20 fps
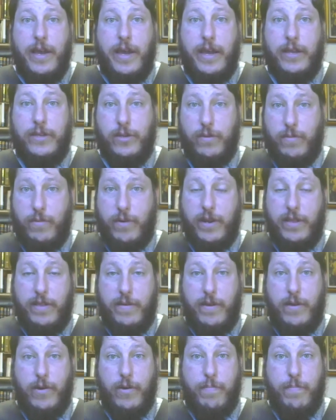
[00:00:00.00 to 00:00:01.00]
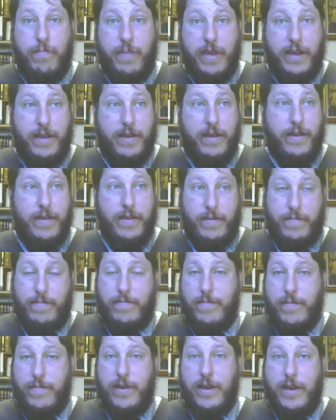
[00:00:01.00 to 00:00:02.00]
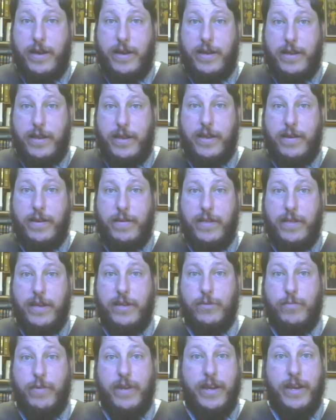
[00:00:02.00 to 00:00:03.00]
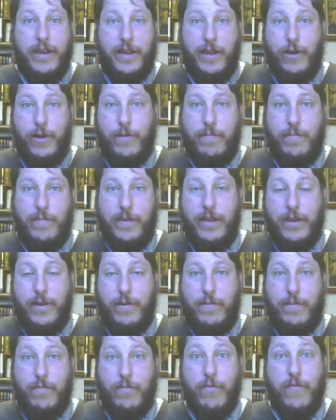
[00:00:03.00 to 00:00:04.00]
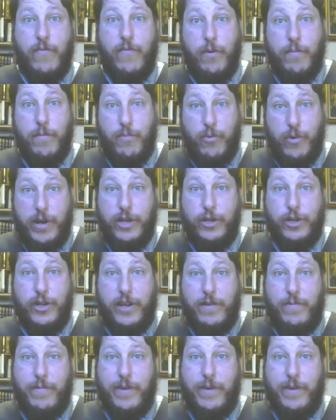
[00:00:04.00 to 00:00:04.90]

And so, one of the, her big, uh, you know, things we got to help, you know, reform preaching.